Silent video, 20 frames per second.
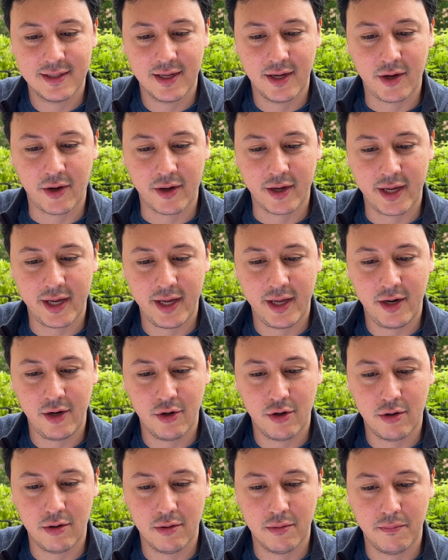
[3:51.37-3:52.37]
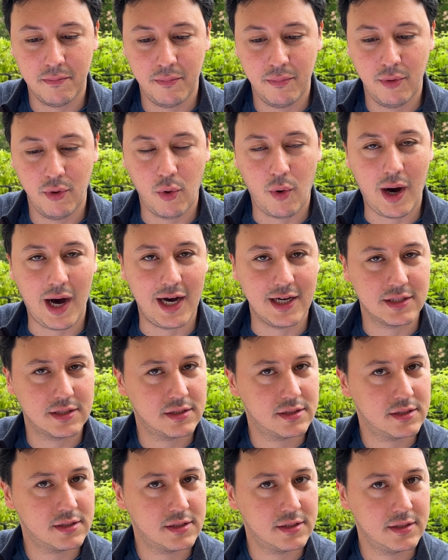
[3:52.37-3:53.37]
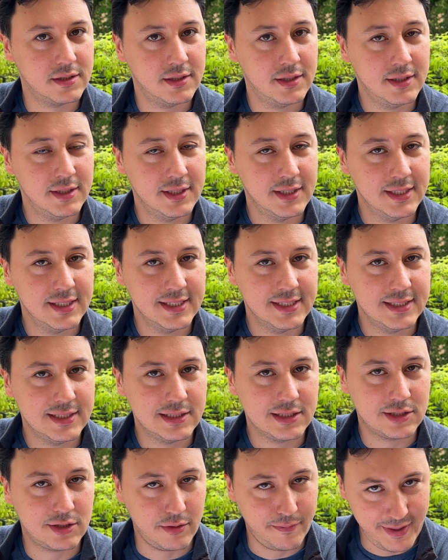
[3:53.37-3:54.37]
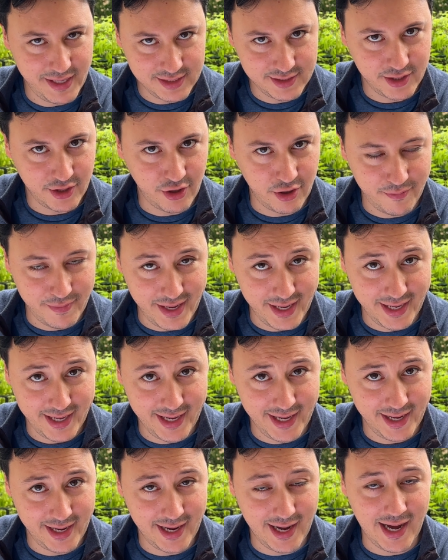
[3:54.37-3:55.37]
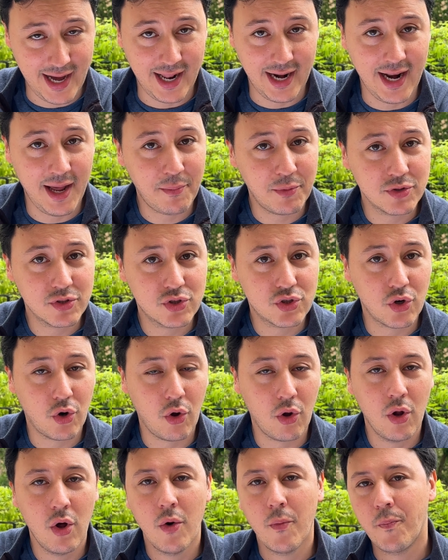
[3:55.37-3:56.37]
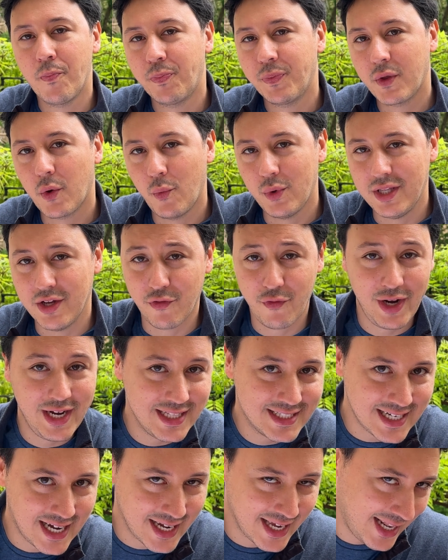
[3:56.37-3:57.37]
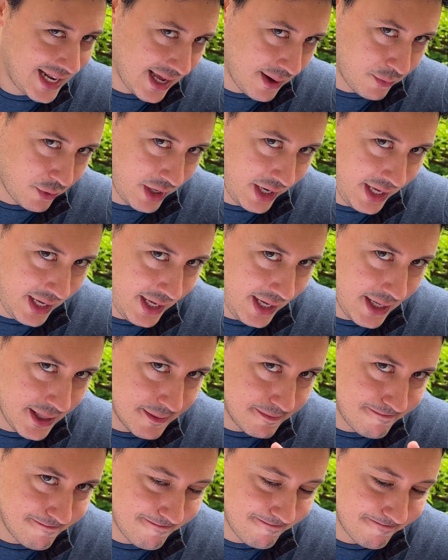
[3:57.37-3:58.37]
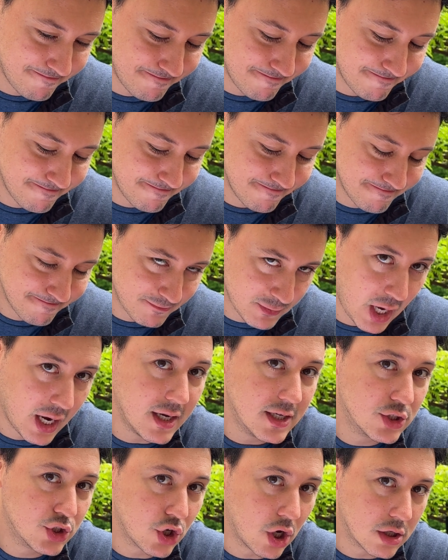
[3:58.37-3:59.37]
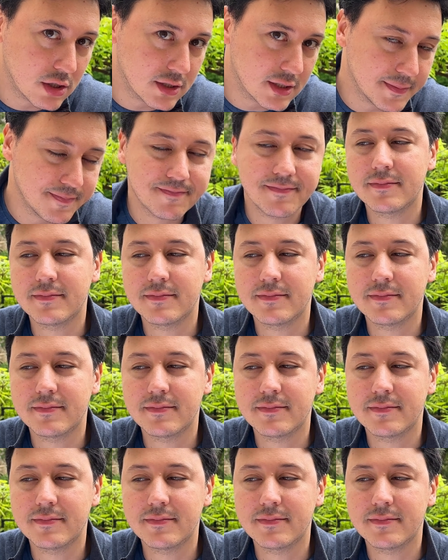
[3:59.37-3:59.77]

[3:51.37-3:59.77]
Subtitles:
grenobloise. So basically you're making a lemon sole with a really tangy lemony sauce.